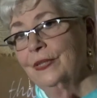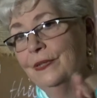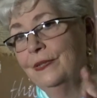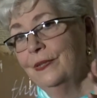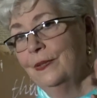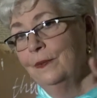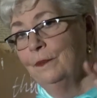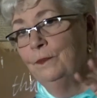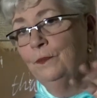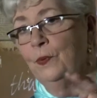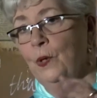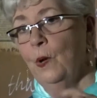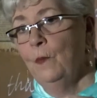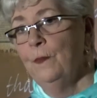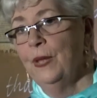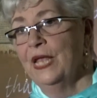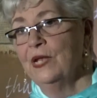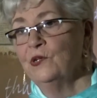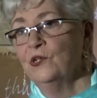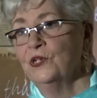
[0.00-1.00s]
the
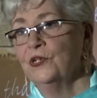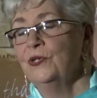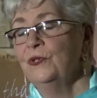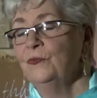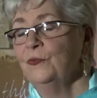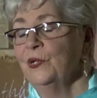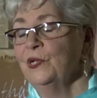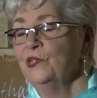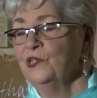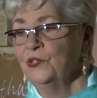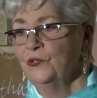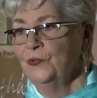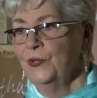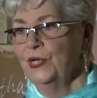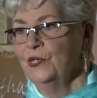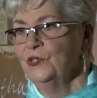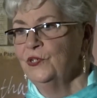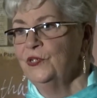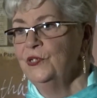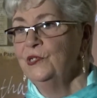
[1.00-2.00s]
probation
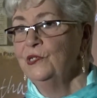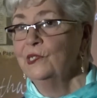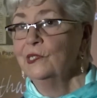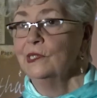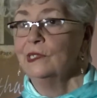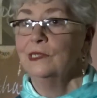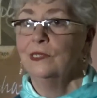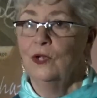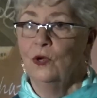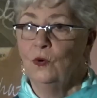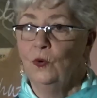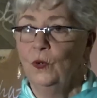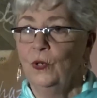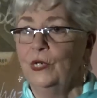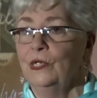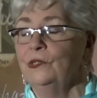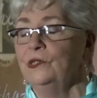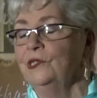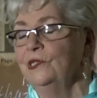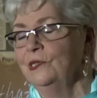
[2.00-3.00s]
restrictions and
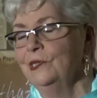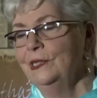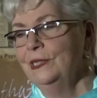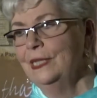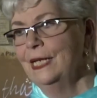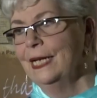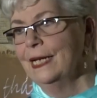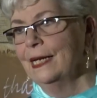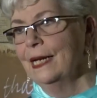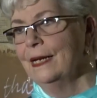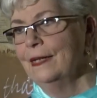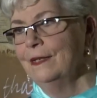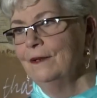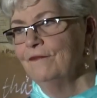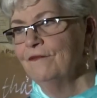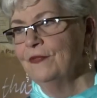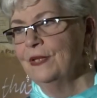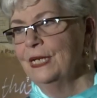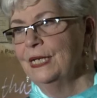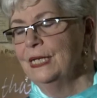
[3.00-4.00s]
courts and that kind of
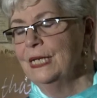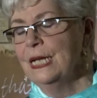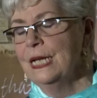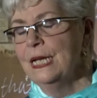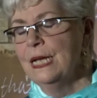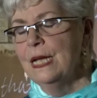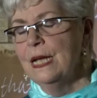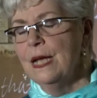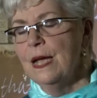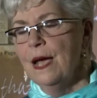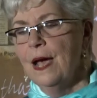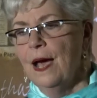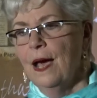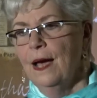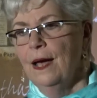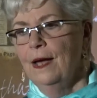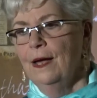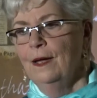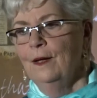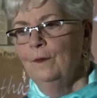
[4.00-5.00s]
thing.
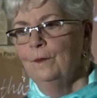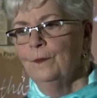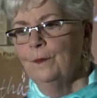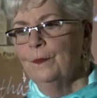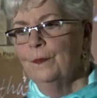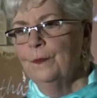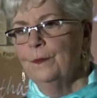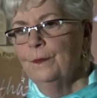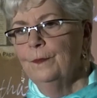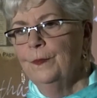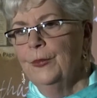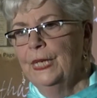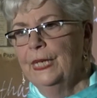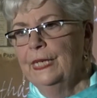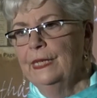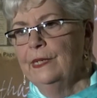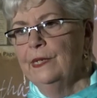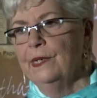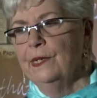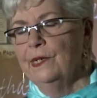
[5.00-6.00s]
Um,
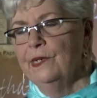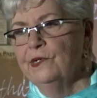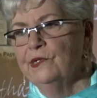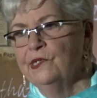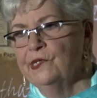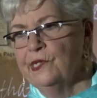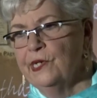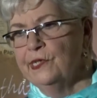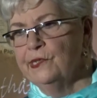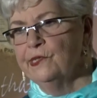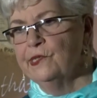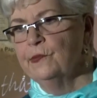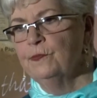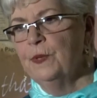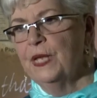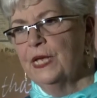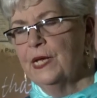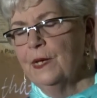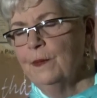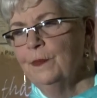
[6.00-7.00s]
but since
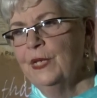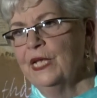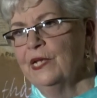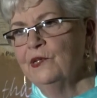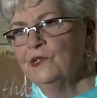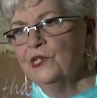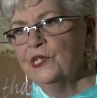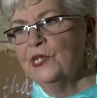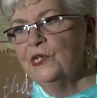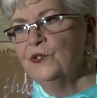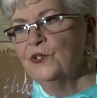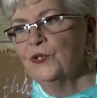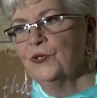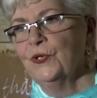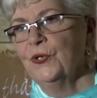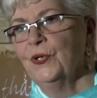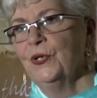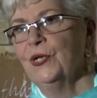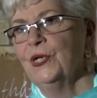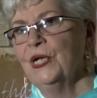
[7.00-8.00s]
becoming a
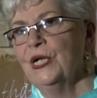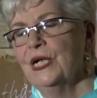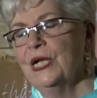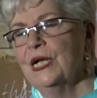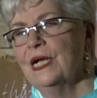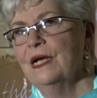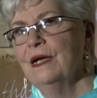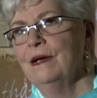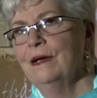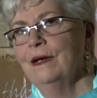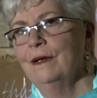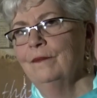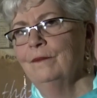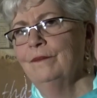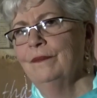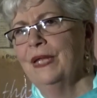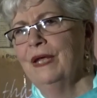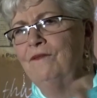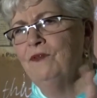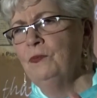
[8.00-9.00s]
teacher,
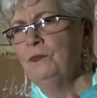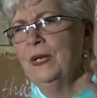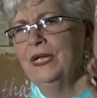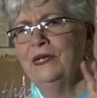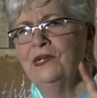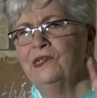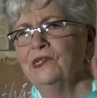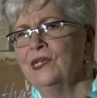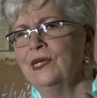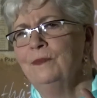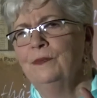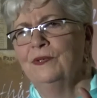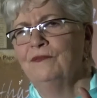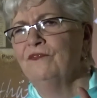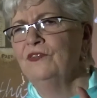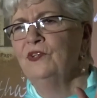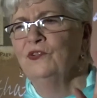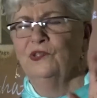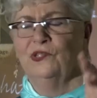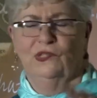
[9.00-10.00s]
um, everybody seemed to
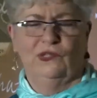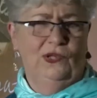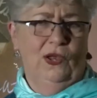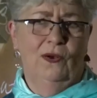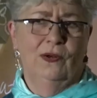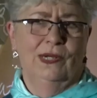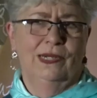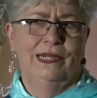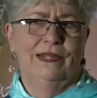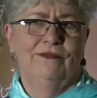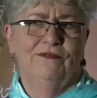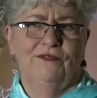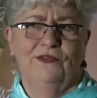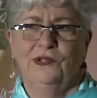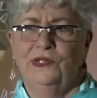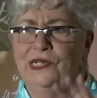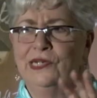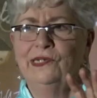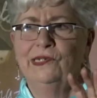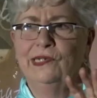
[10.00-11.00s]
feel sorry for
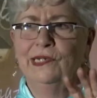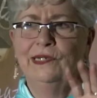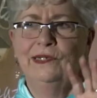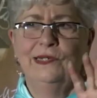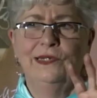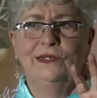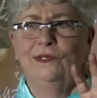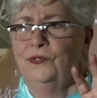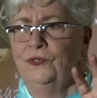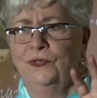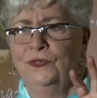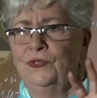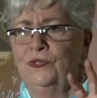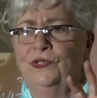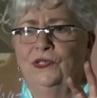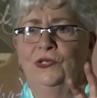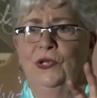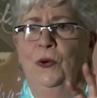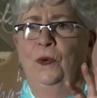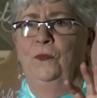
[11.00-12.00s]
DC
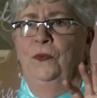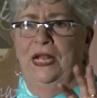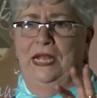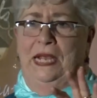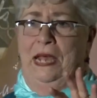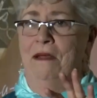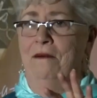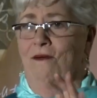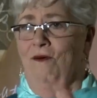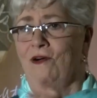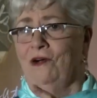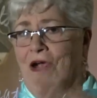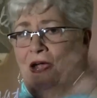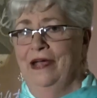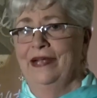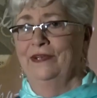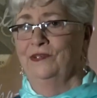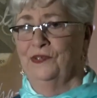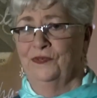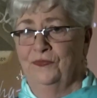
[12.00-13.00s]
teachers, so we got all
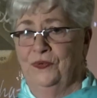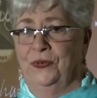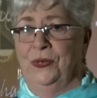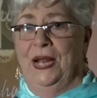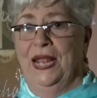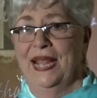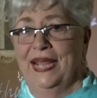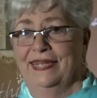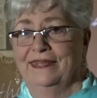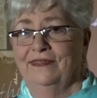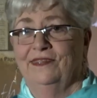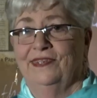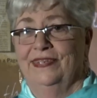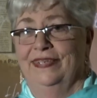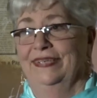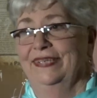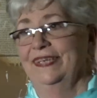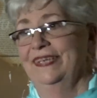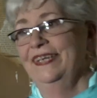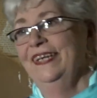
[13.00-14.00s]
kinds of grants,
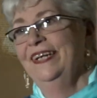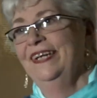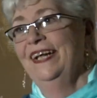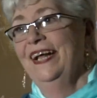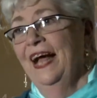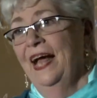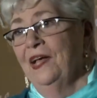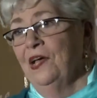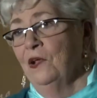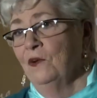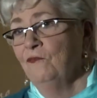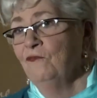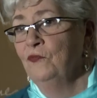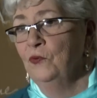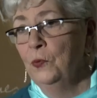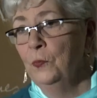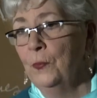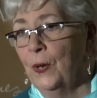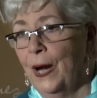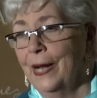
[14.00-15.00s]
and I got a
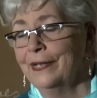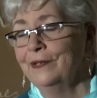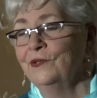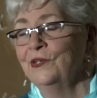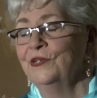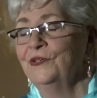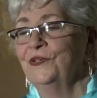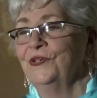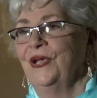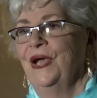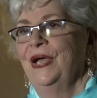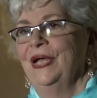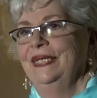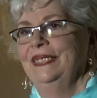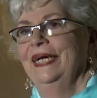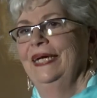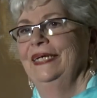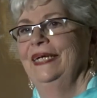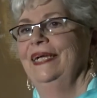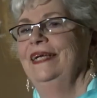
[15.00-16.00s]
Fulbright to
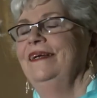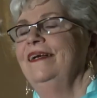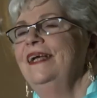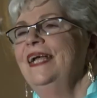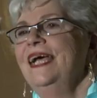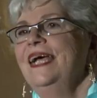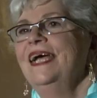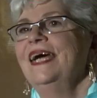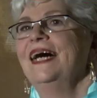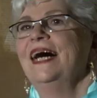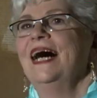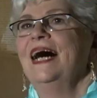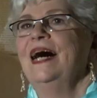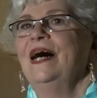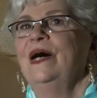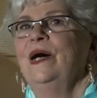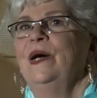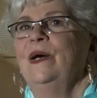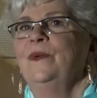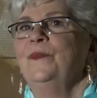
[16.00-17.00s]
China, and
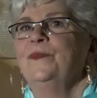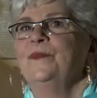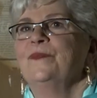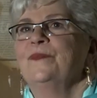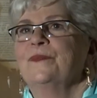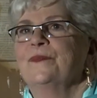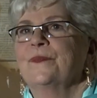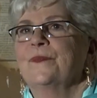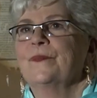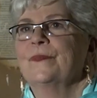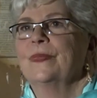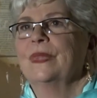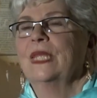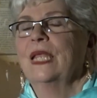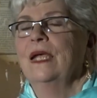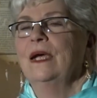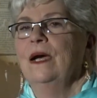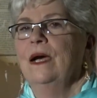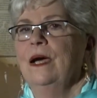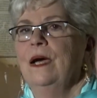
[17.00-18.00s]
um,
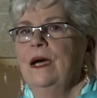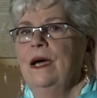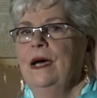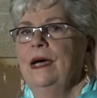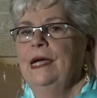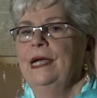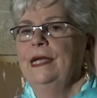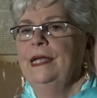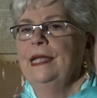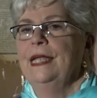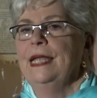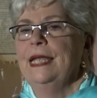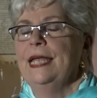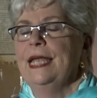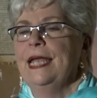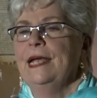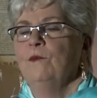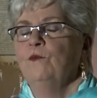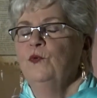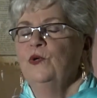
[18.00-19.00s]
I,
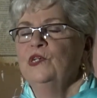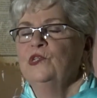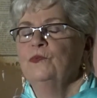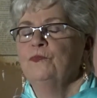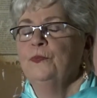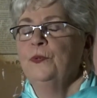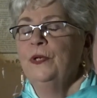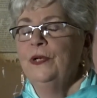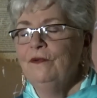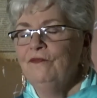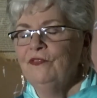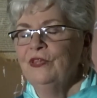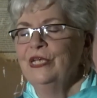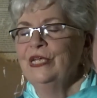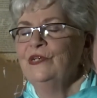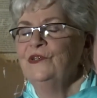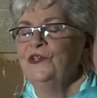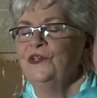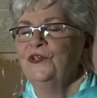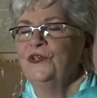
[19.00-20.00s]
was
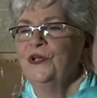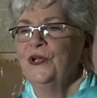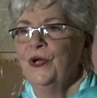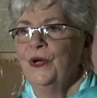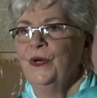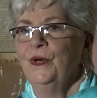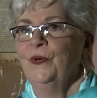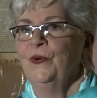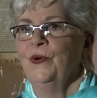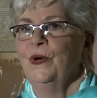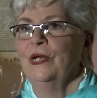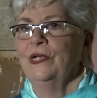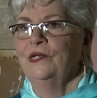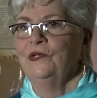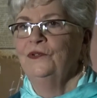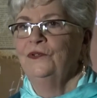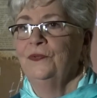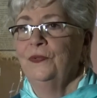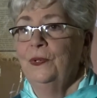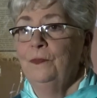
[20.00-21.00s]
privileged to go on
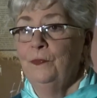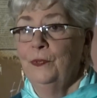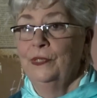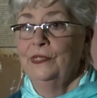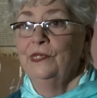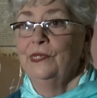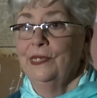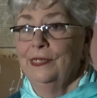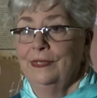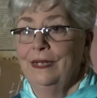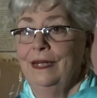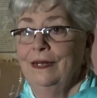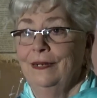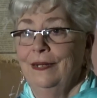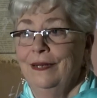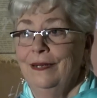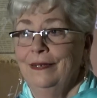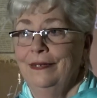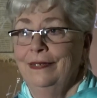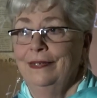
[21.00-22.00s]
a trip with Thich Nhat
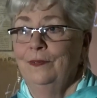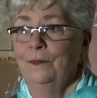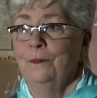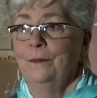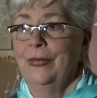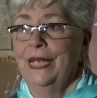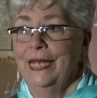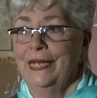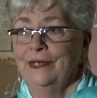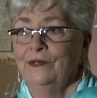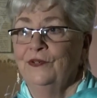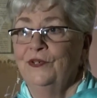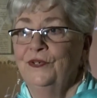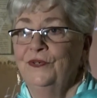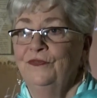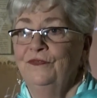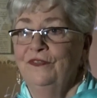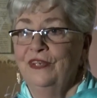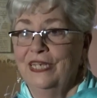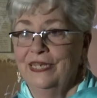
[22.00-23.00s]
Hanh back
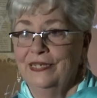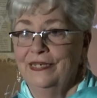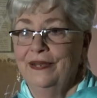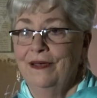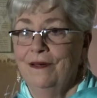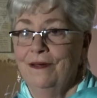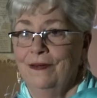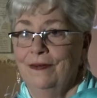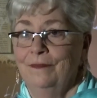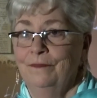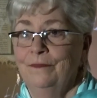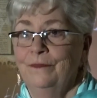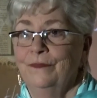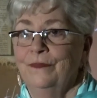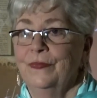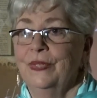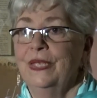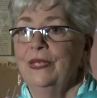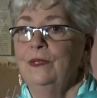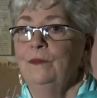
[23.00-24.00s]
to Vietnam.
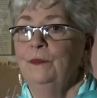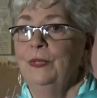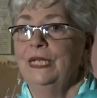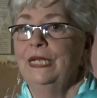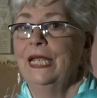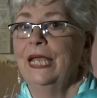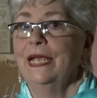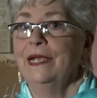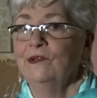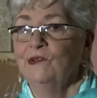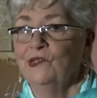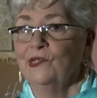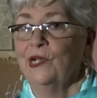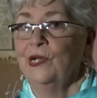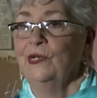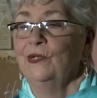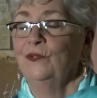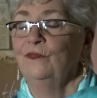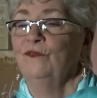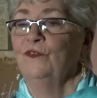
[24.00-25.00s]
He had been
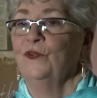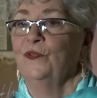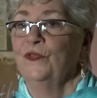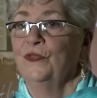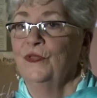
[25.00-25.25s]
exiled for